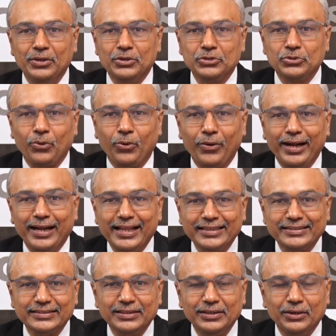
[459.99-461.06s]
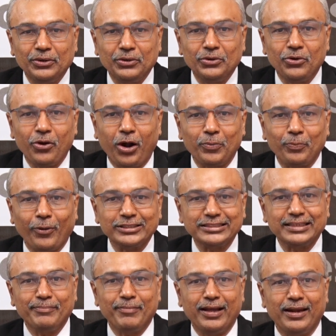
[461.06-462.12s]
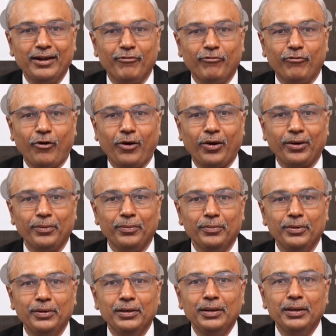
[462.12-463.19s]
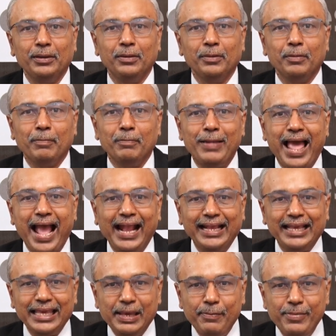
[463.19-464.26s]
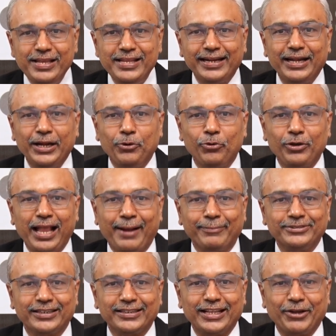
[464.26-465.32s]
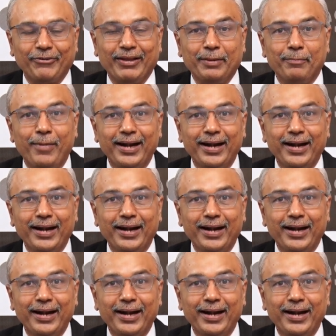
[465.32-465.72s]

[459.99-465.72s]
So it is not possible for black immediately to capture the queen.